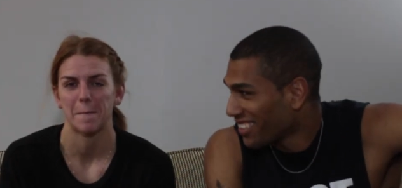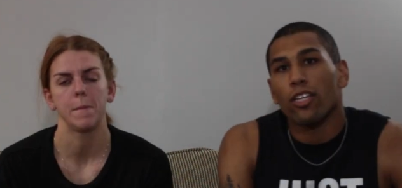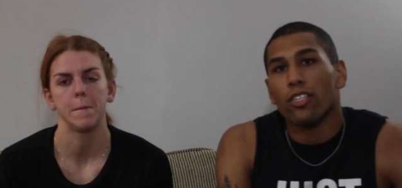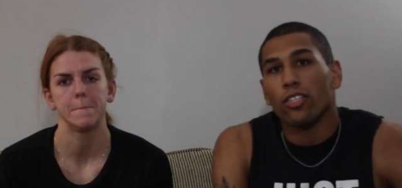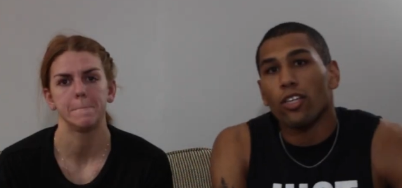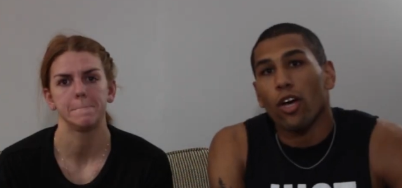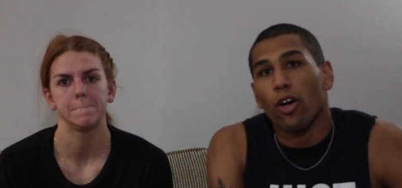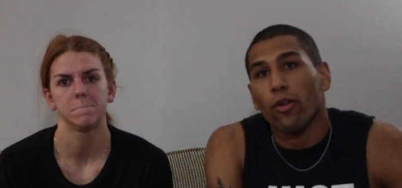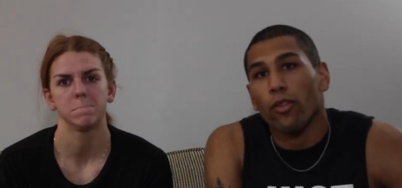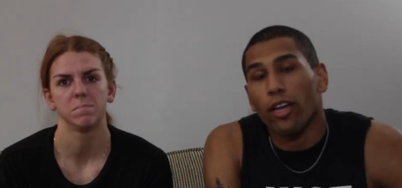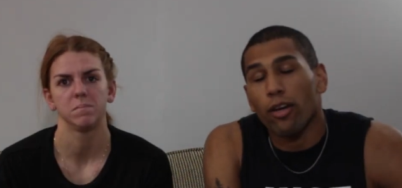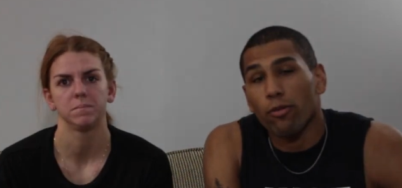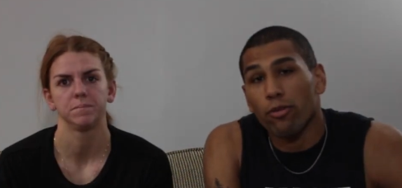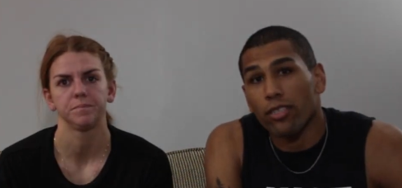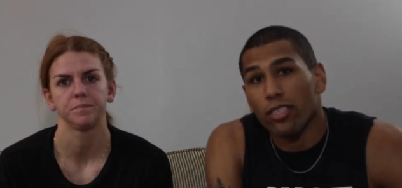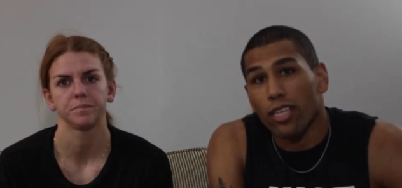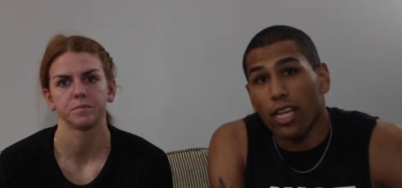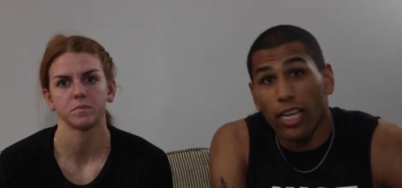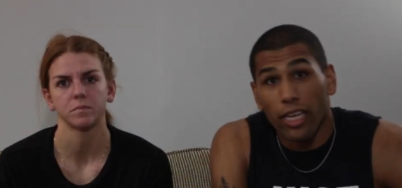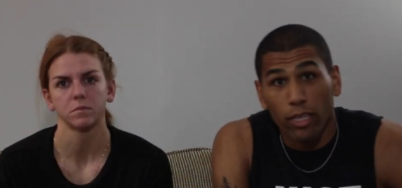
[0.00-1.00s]
Speaker 1: So that
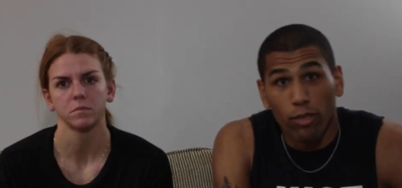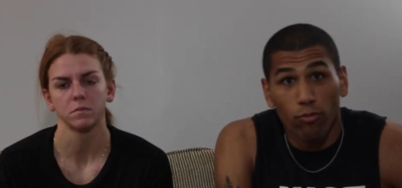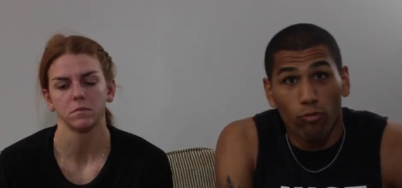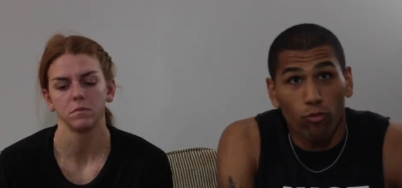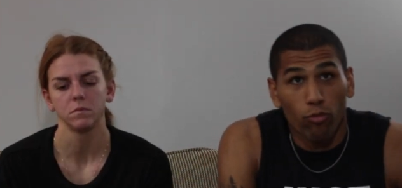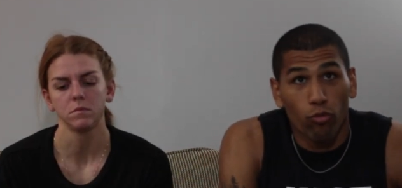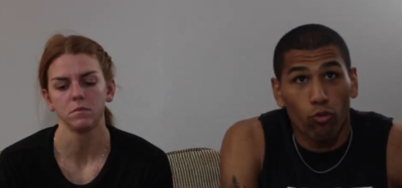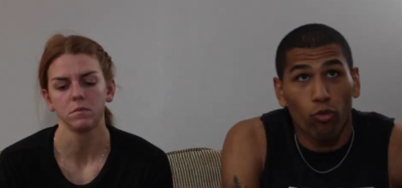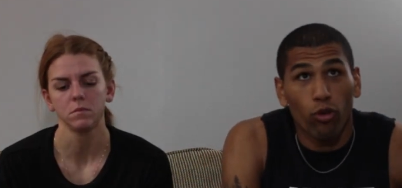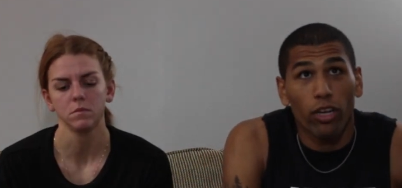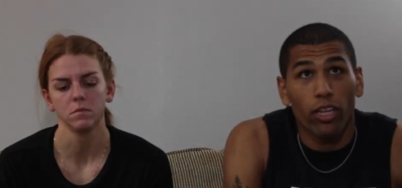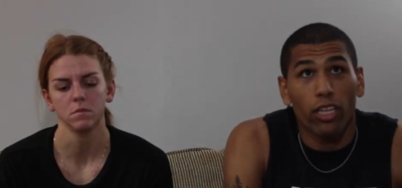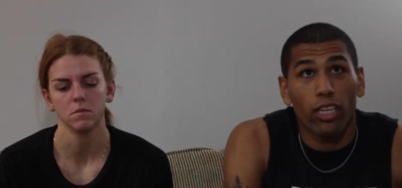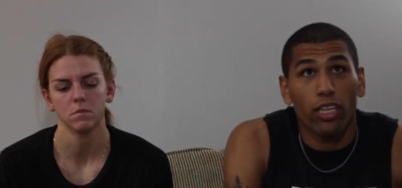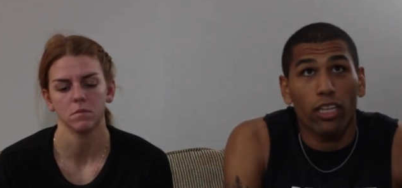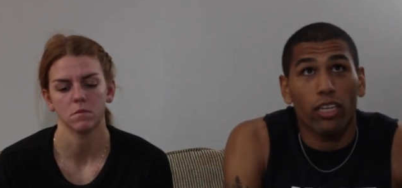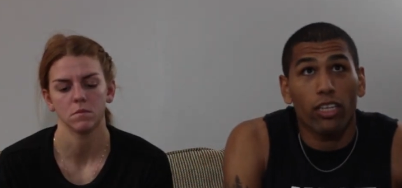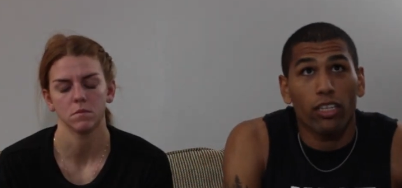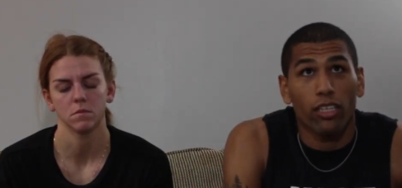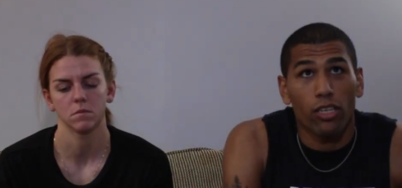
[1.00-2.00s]
was like
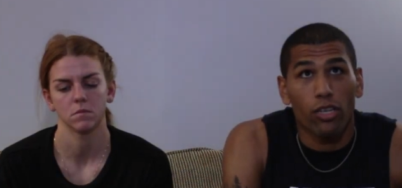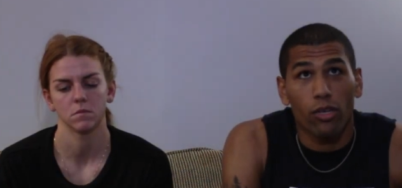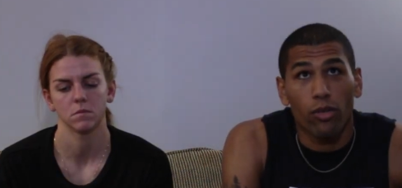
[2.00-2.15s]
really good